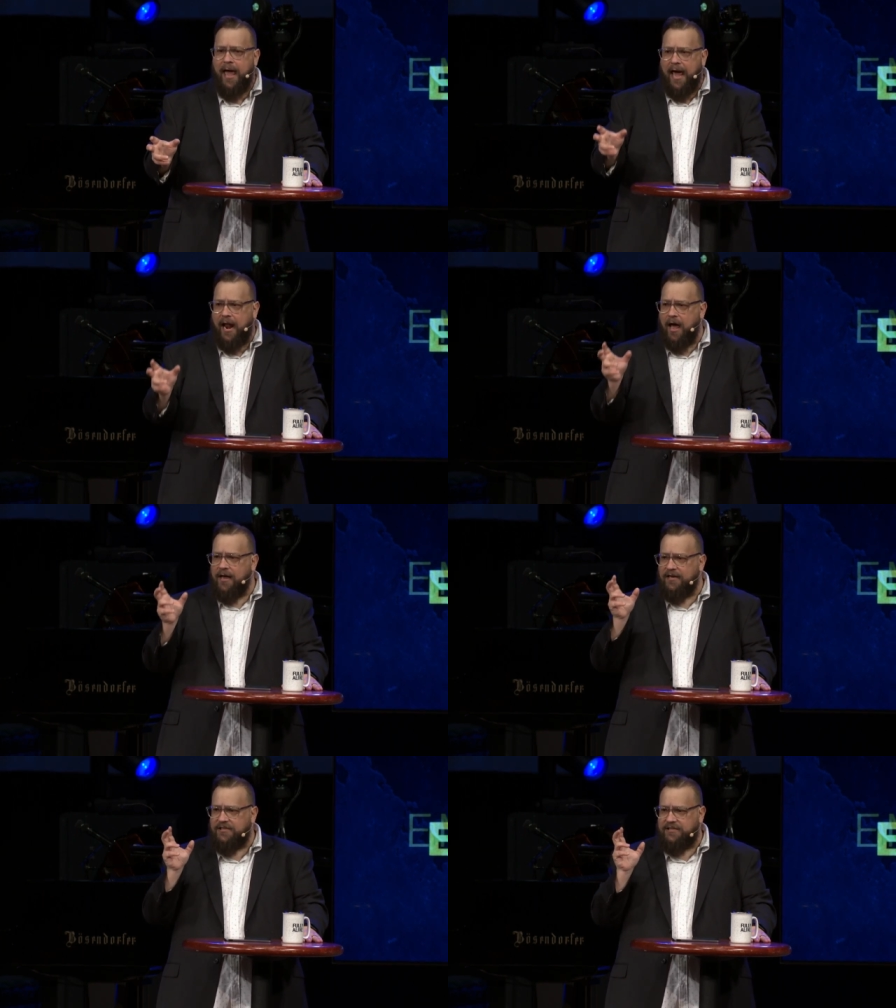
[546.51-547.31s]
And I'm going
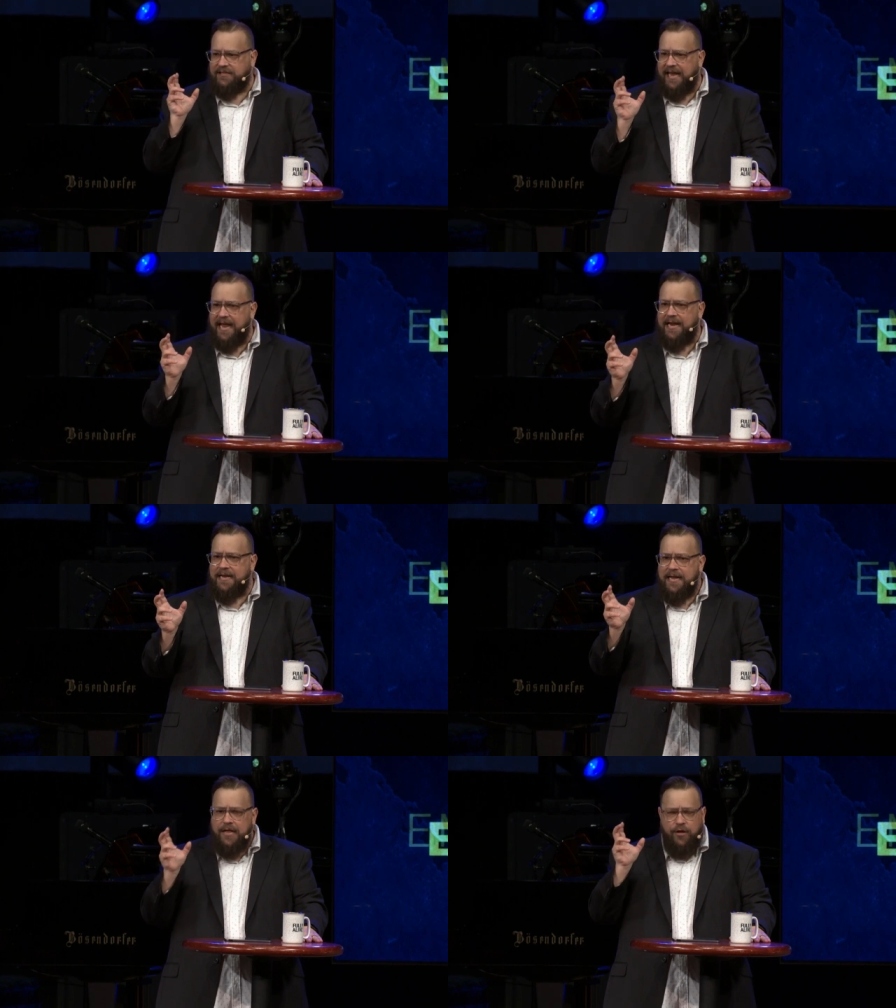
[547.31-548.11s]
to
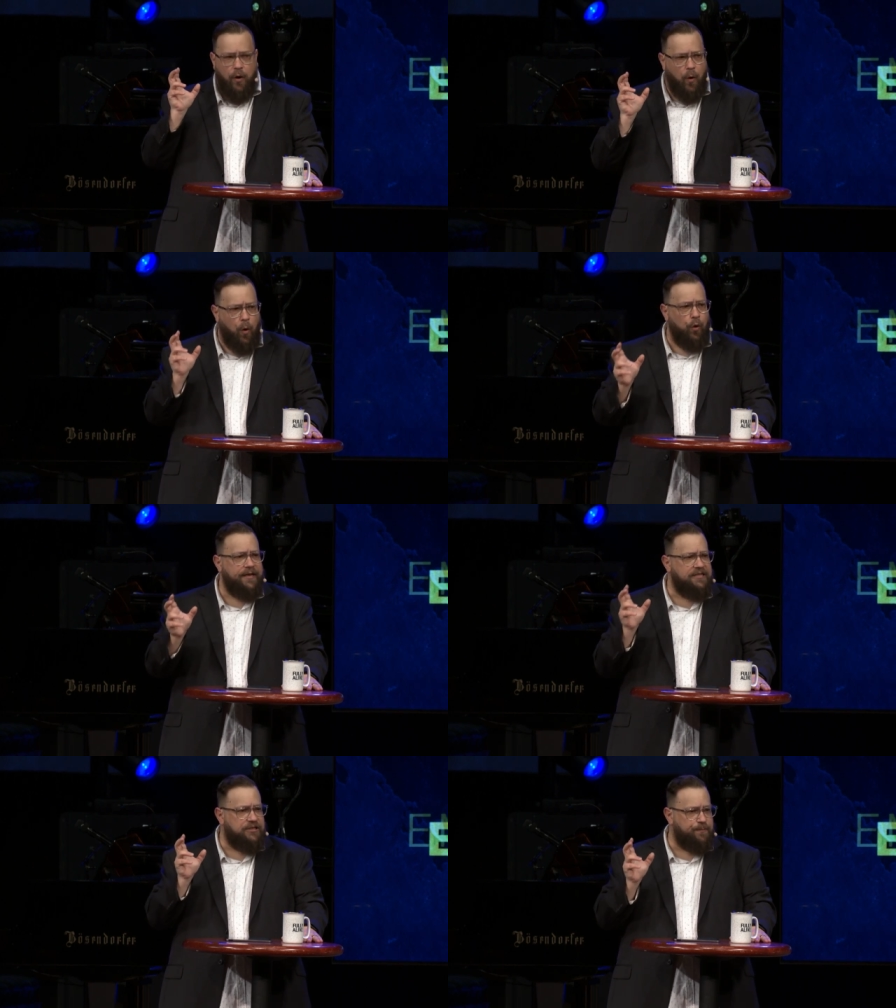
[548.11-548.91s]
send the Holy
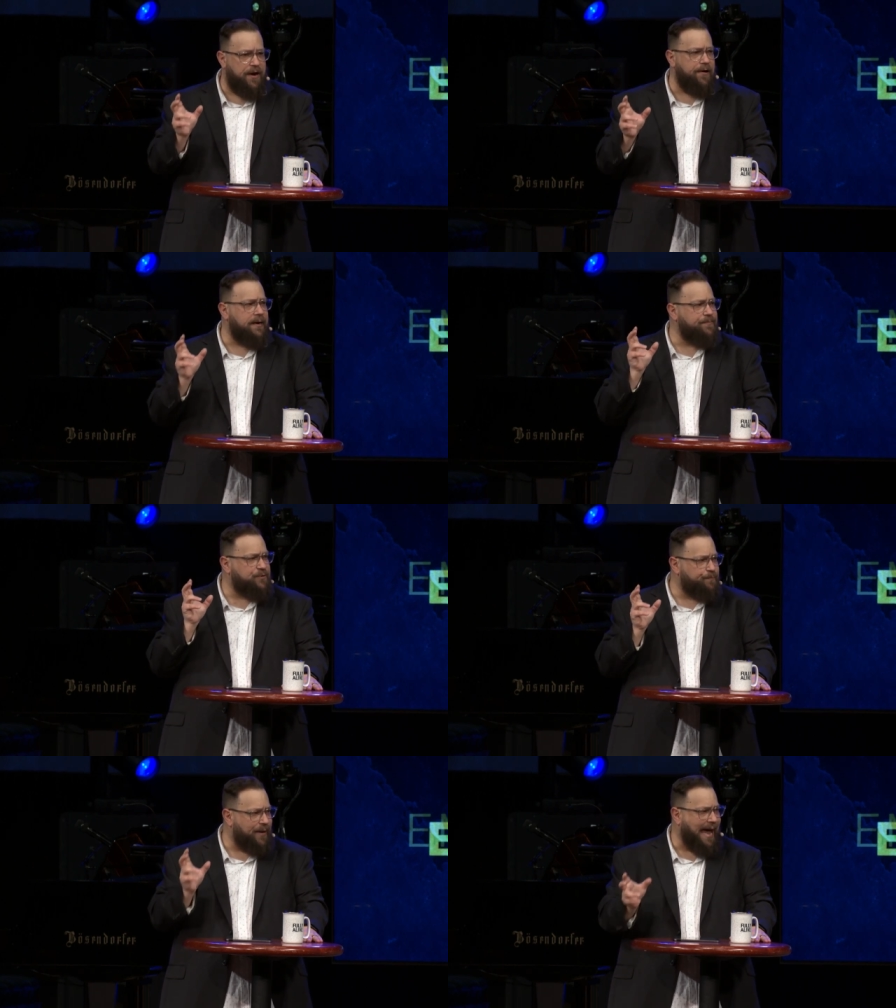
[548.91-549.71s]
Spirit's
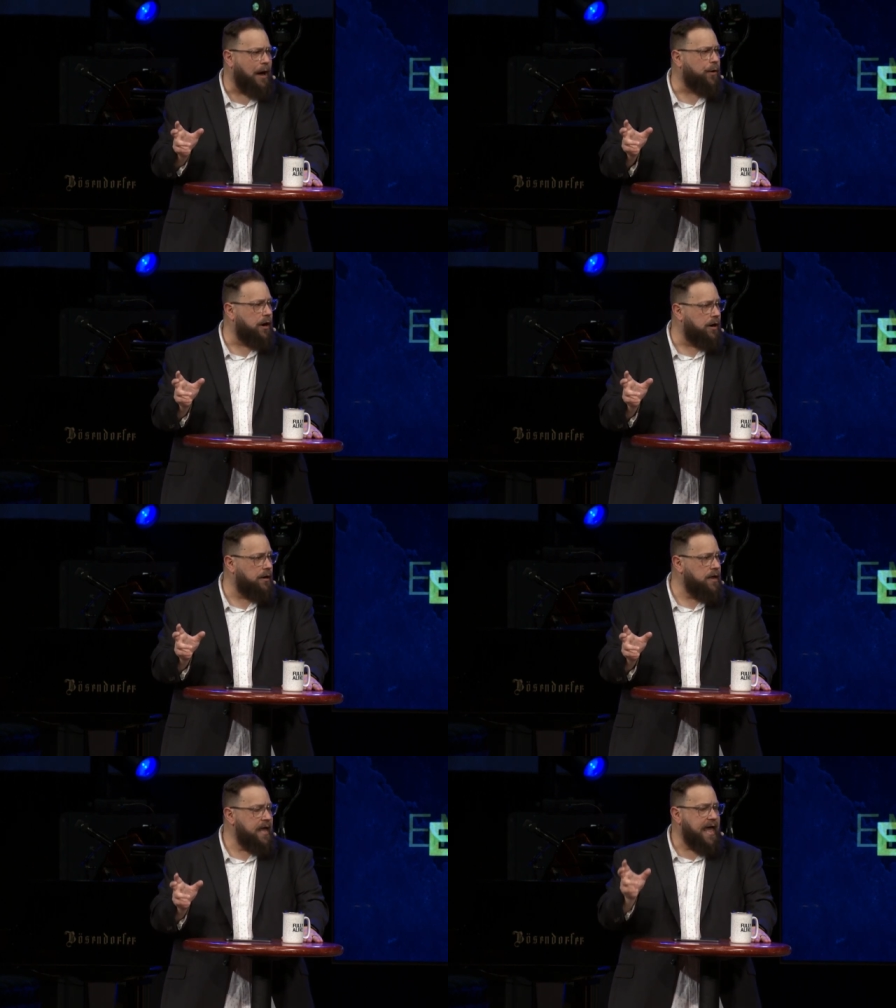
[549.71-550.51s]
power
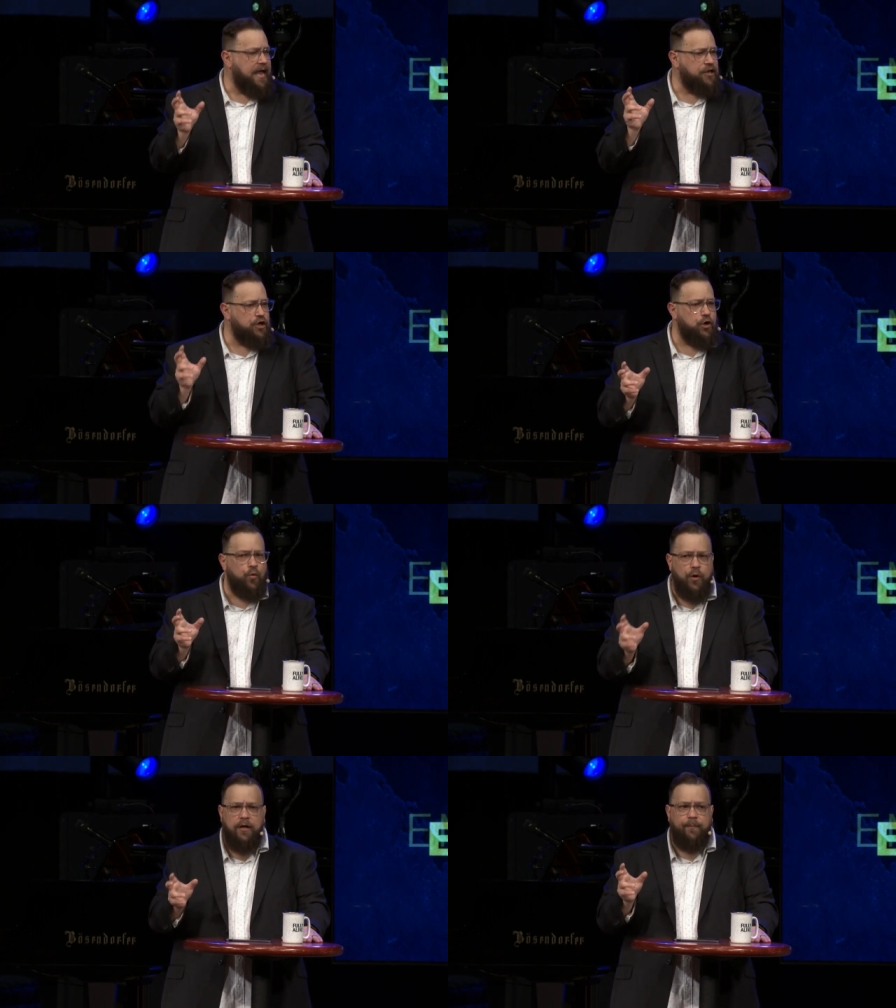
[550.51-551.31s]
and you
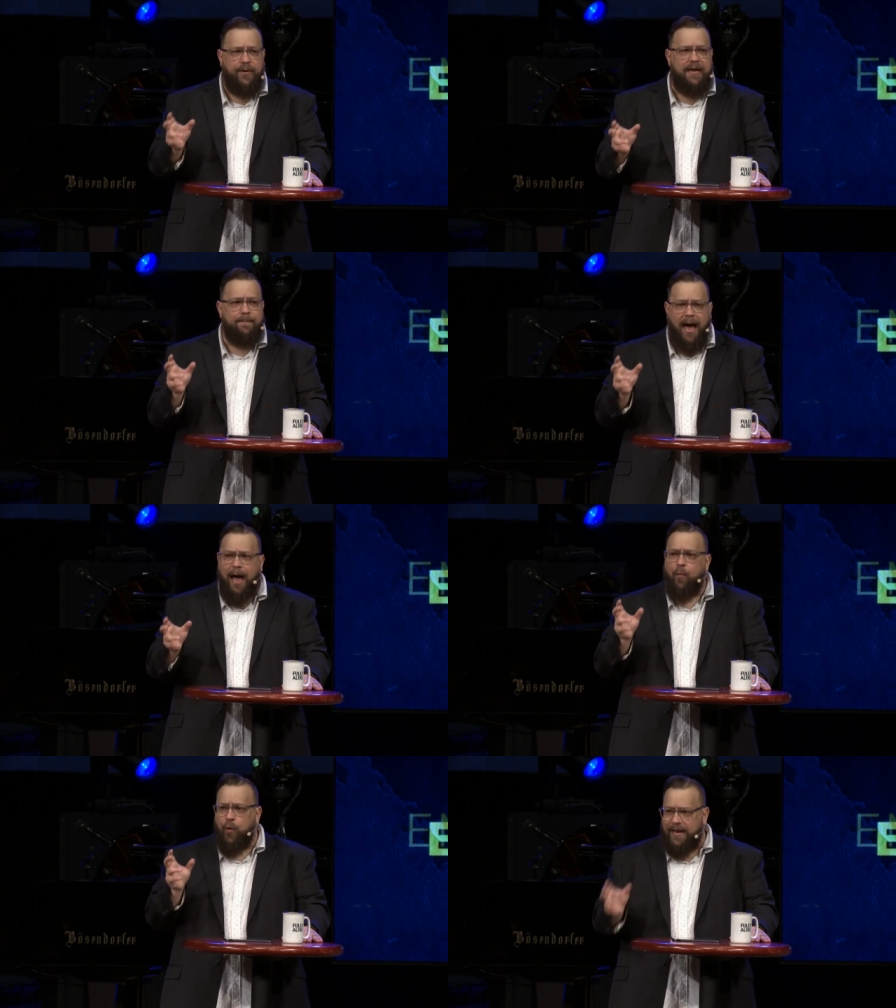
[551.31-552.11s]
will be my
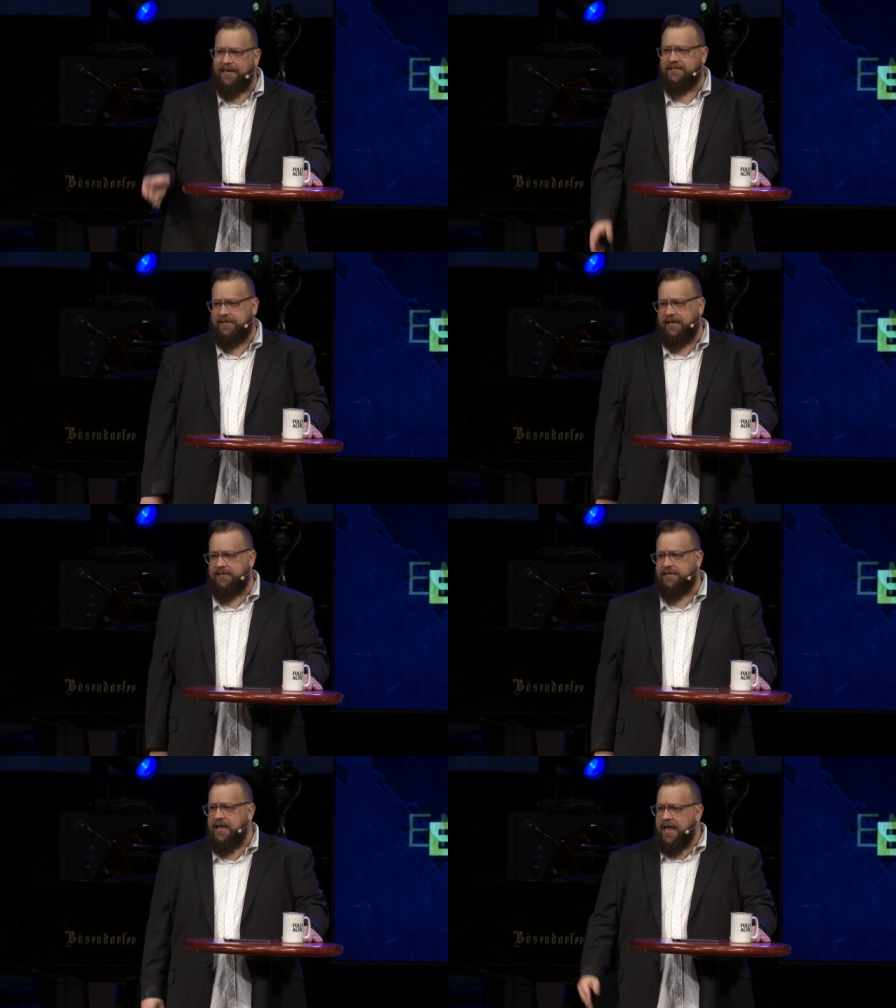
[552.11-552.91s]

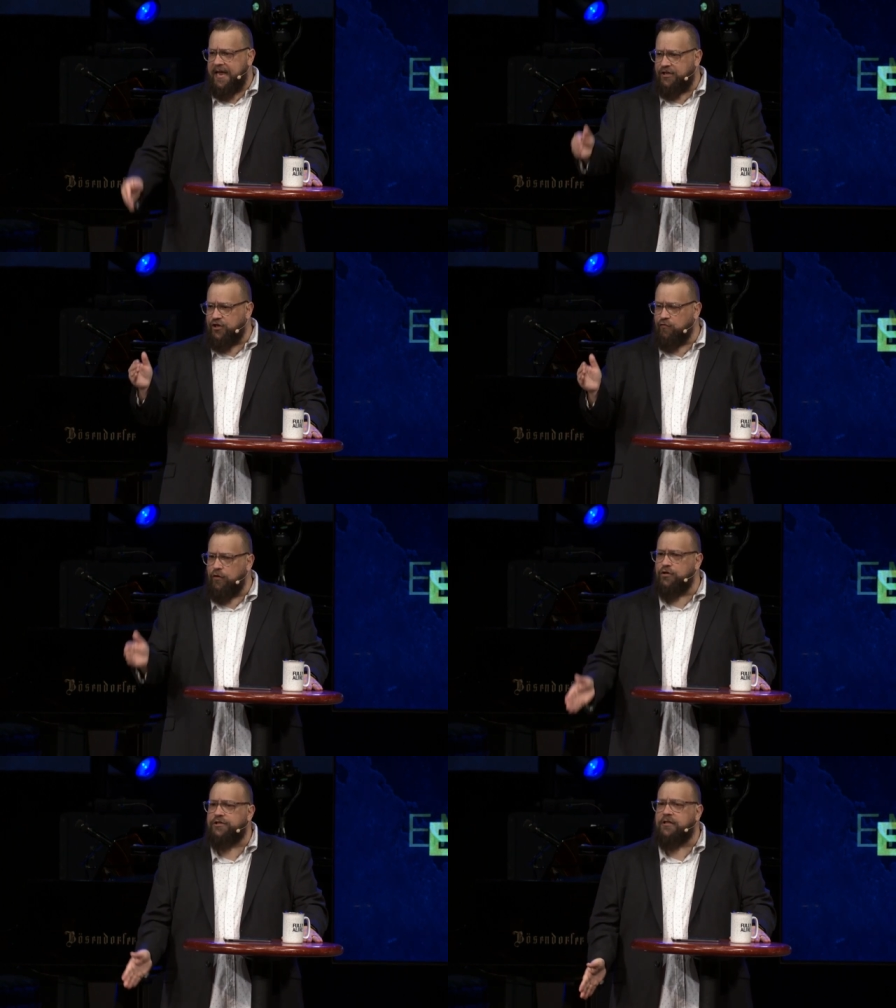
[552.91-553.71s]
witnesses in
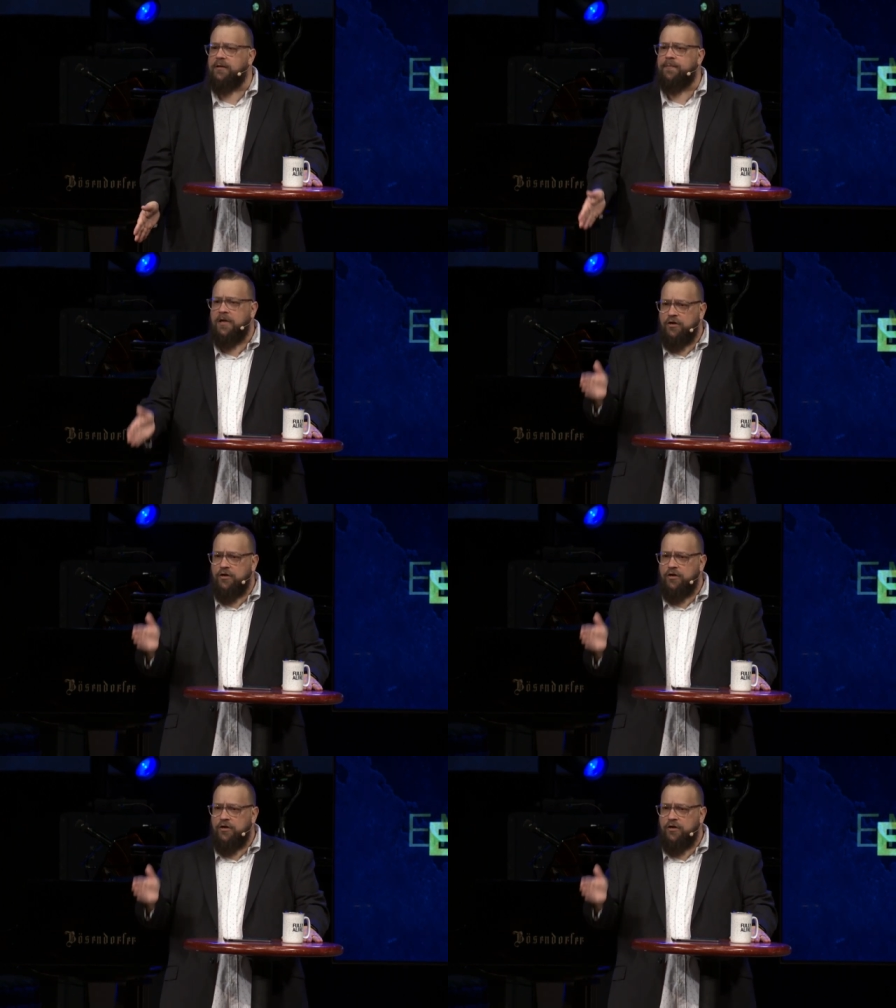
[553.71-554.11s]
Jerusalem,